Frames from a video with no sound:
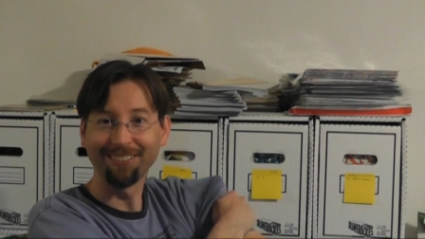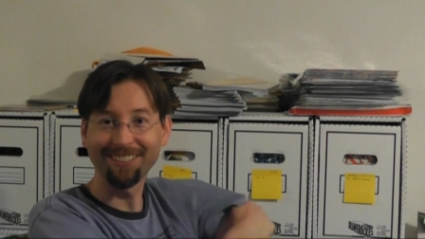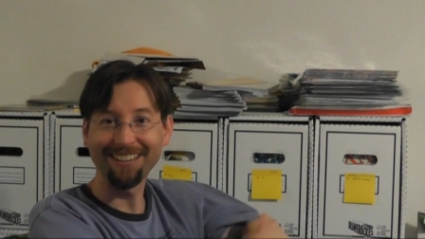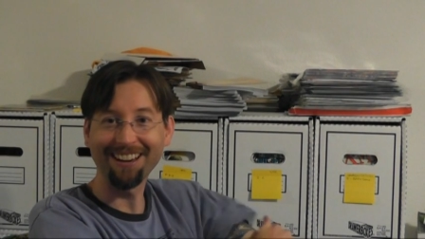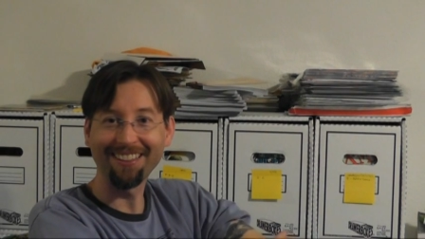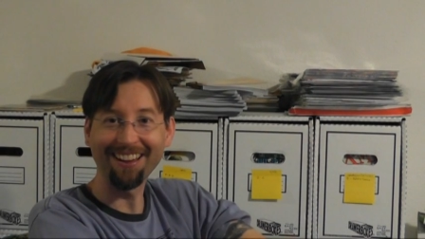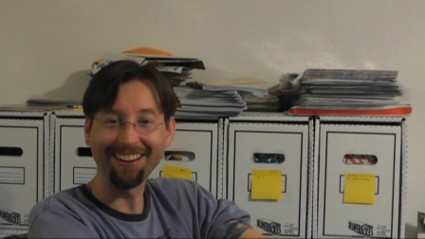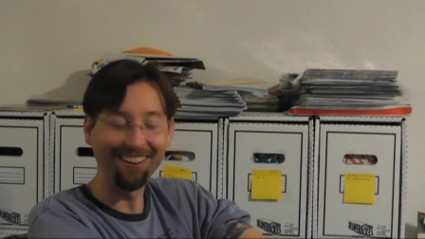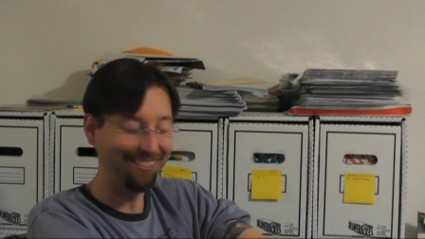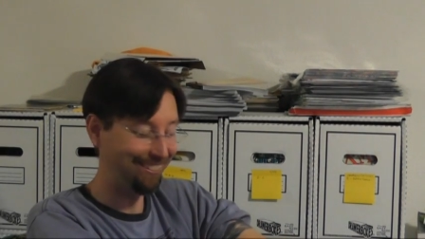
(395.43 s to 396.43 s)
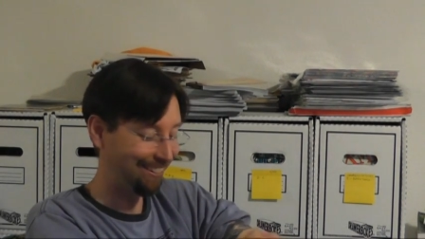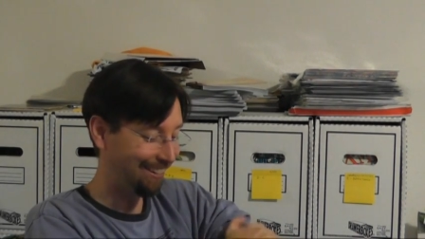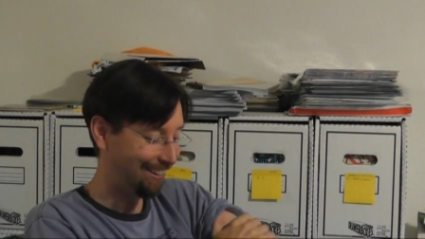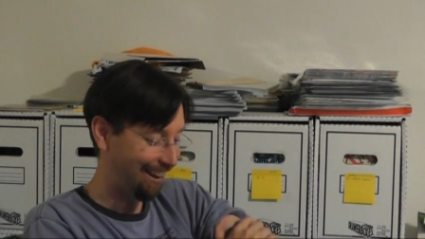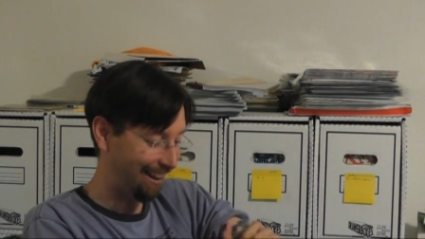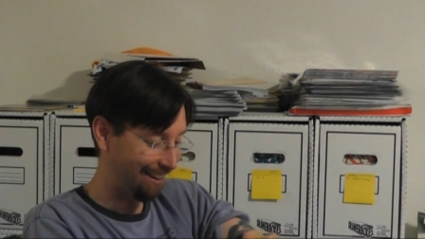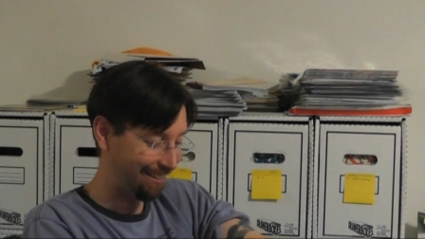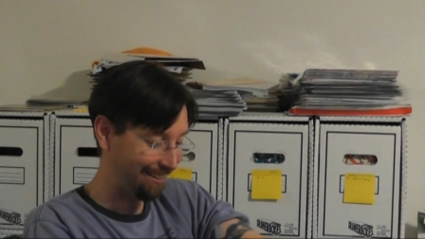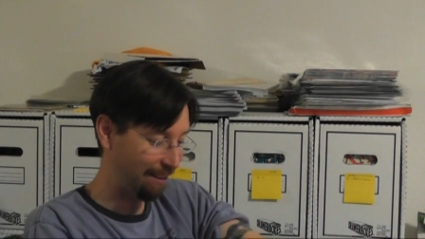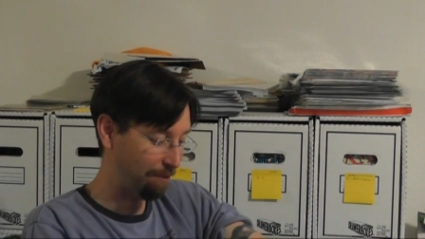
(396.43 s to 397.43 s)
we'll see how that goes. I, I,
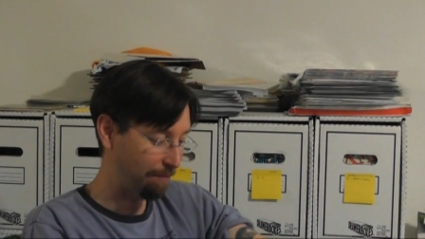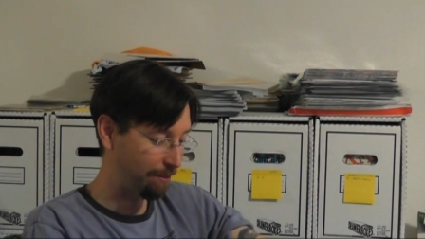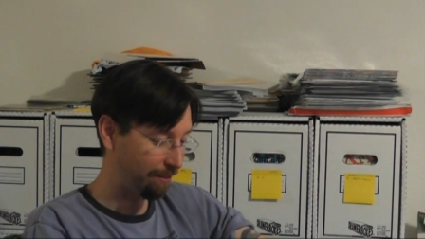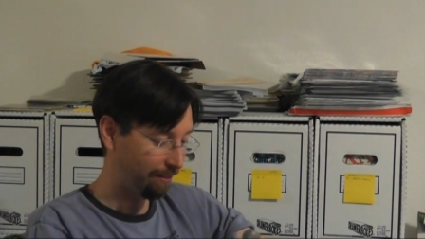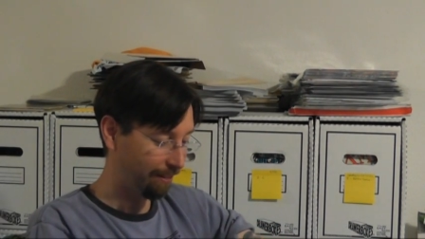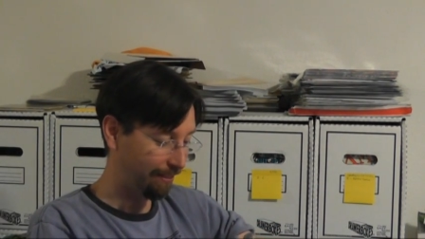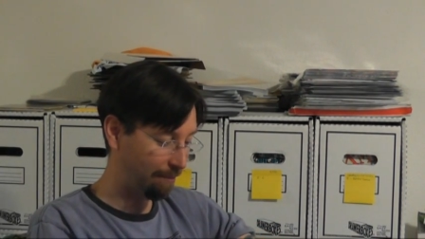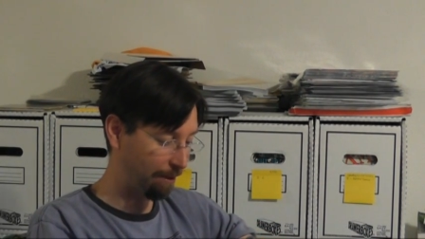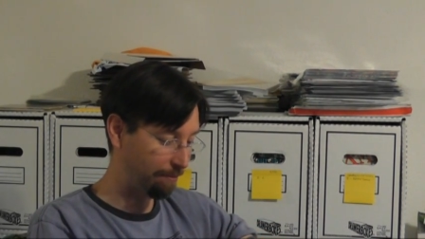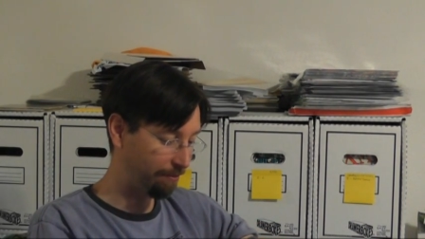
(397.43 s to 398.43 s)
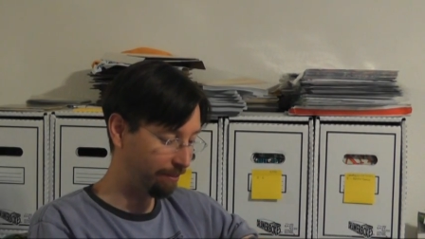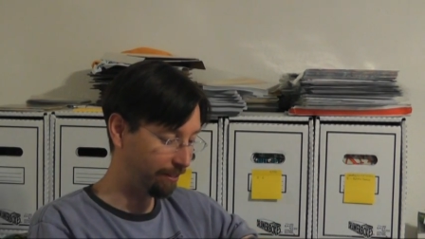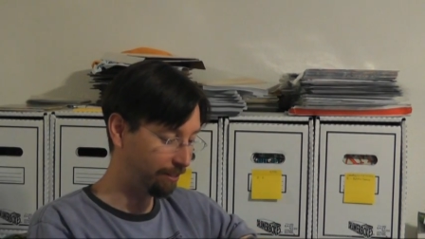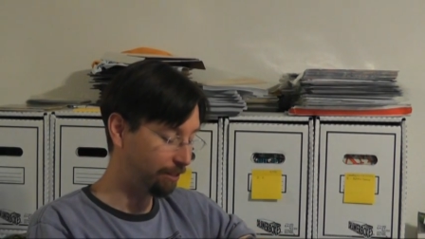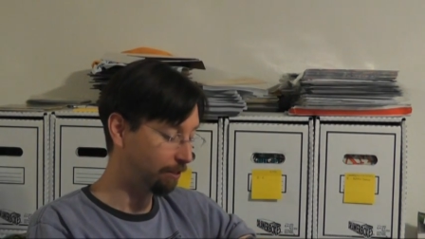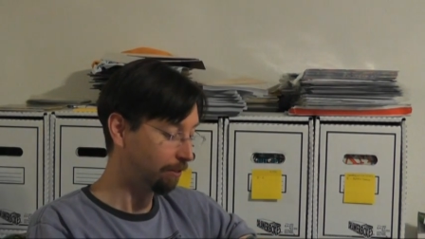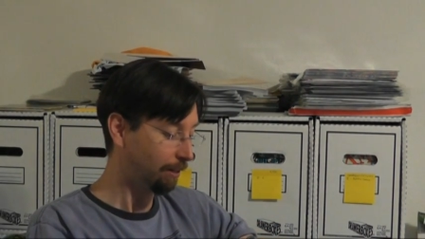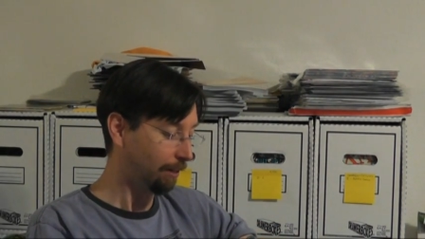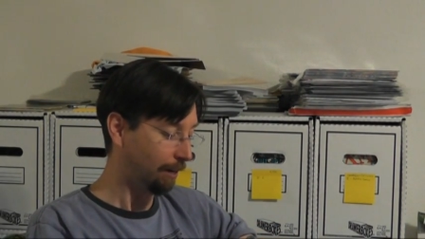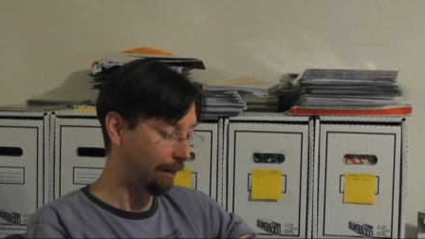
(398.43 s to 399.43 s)
think that might be that might be fun to do.
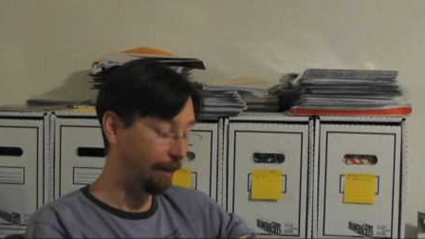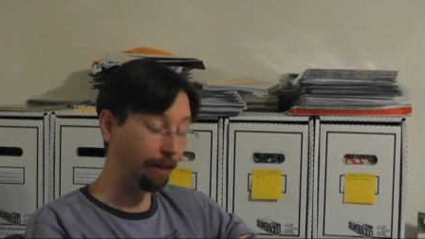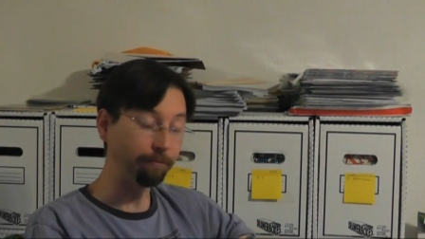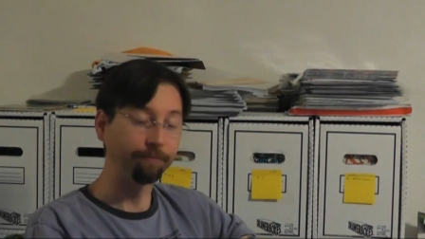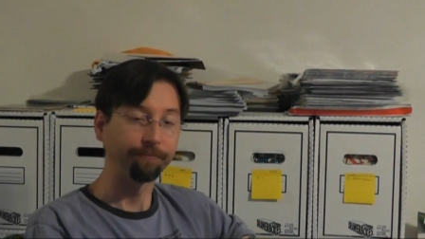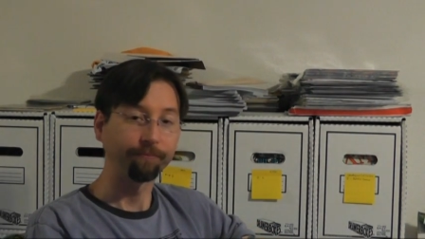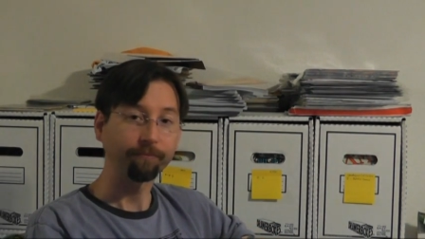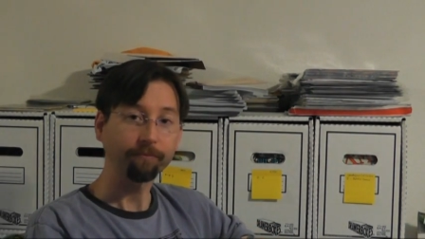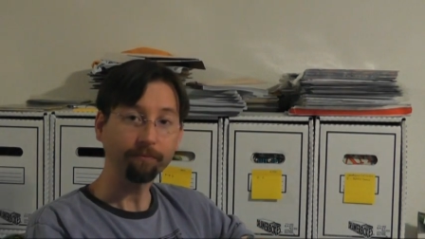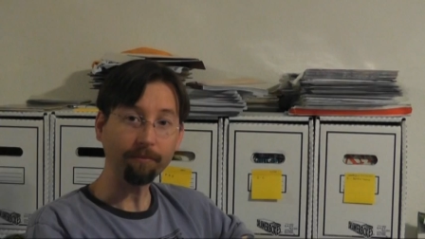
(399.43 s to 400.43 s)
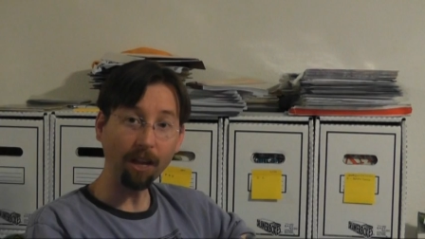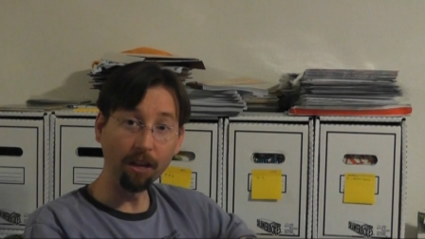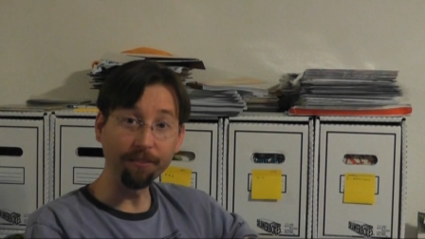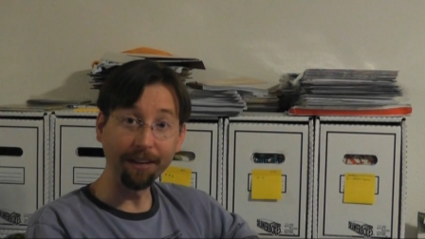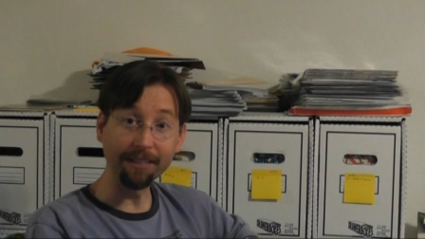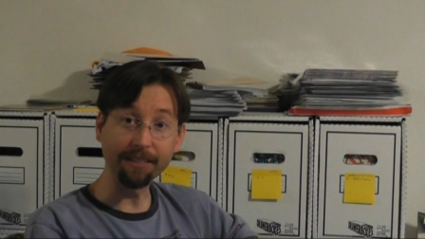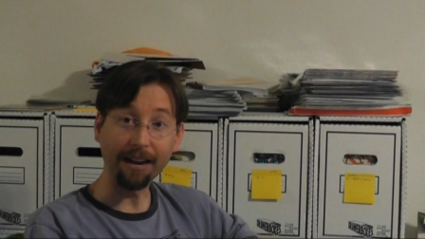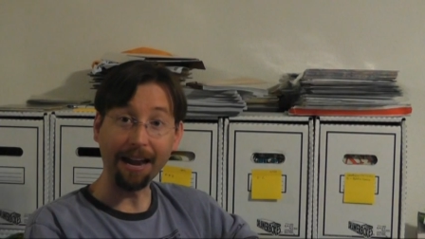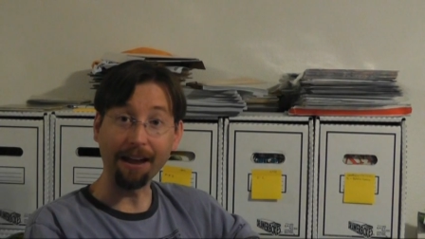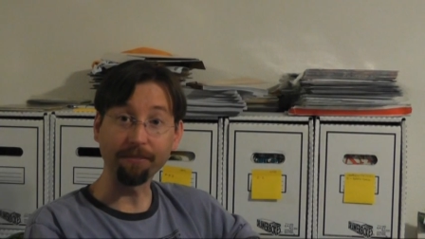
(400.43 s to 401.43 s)
Um, other things that
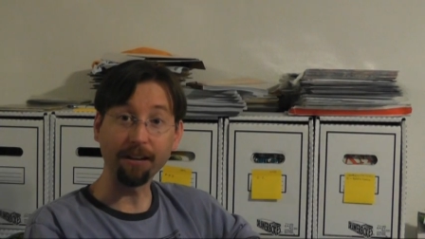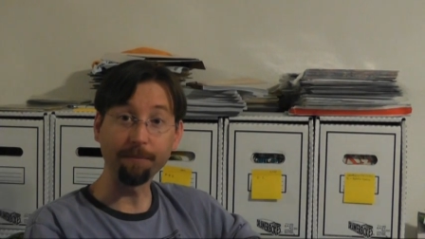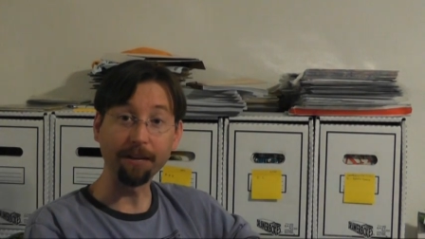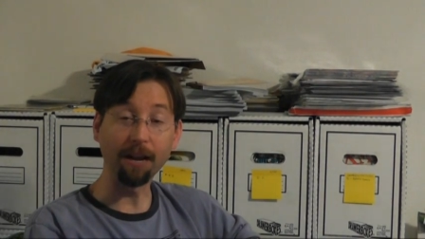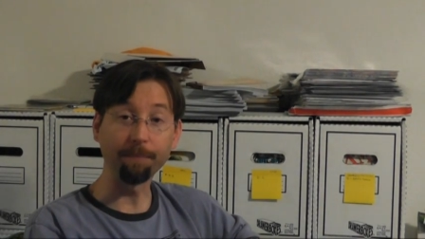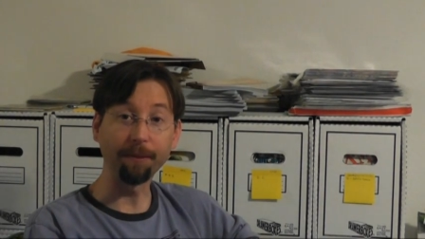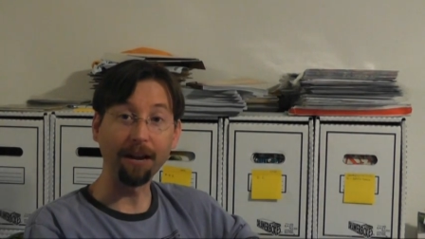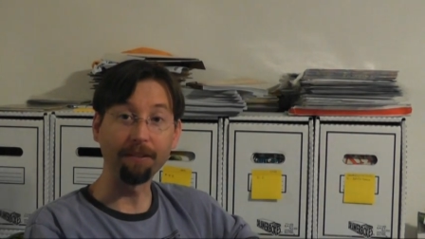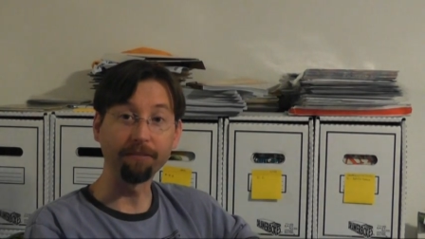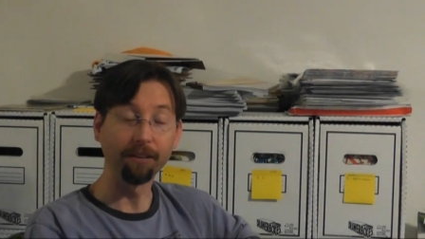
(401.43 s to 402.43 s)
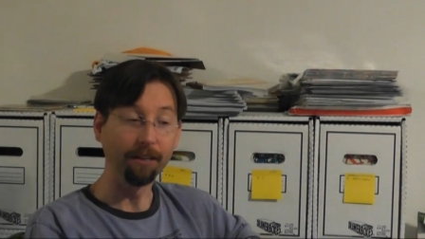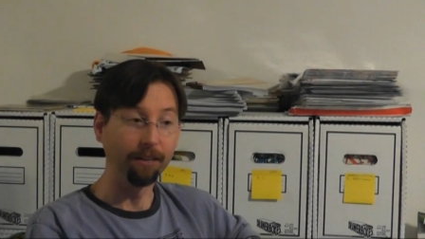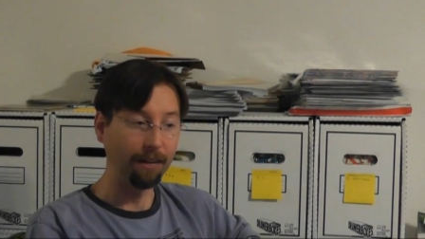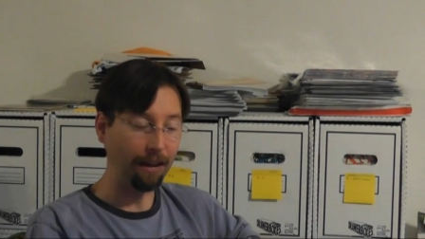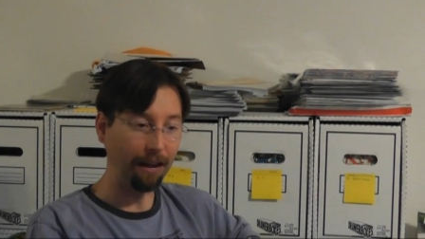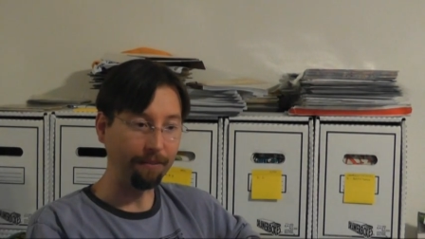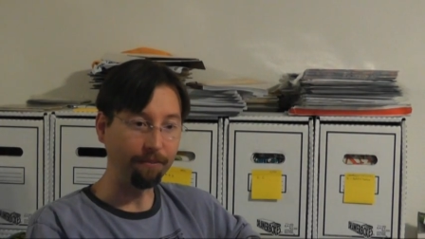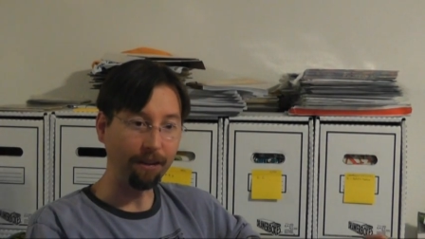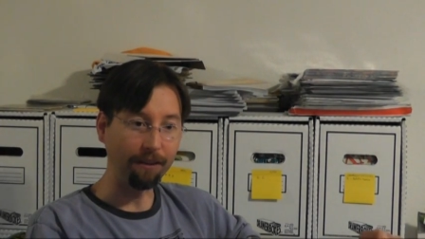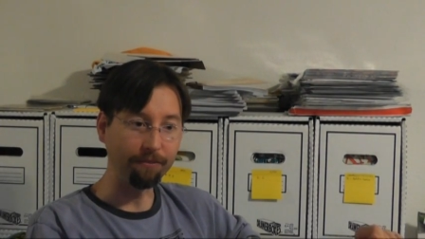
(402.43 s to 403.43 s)
I have coming up that I've I,
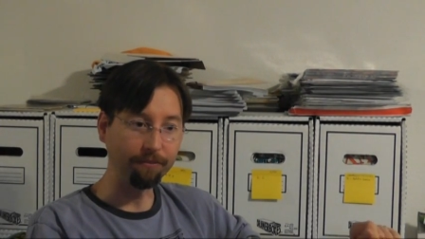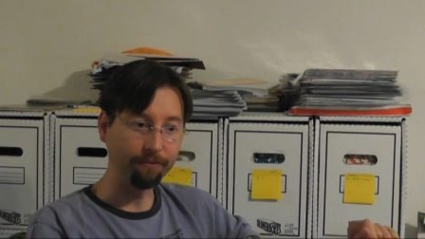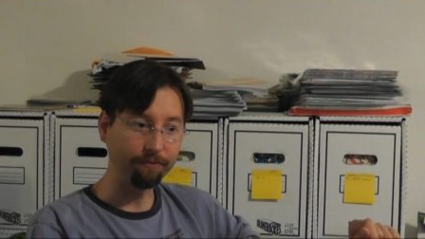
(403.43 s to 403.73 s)
have i have